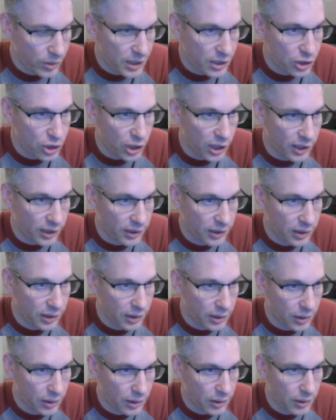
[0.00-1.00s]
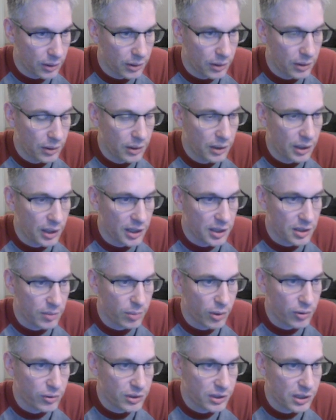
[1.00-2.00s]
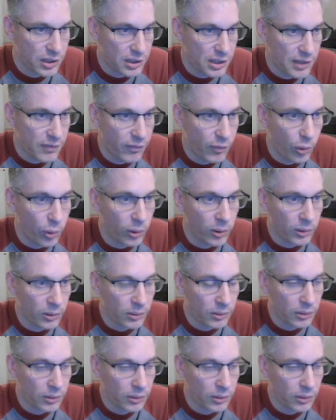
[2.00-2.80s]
check as opposed to d4.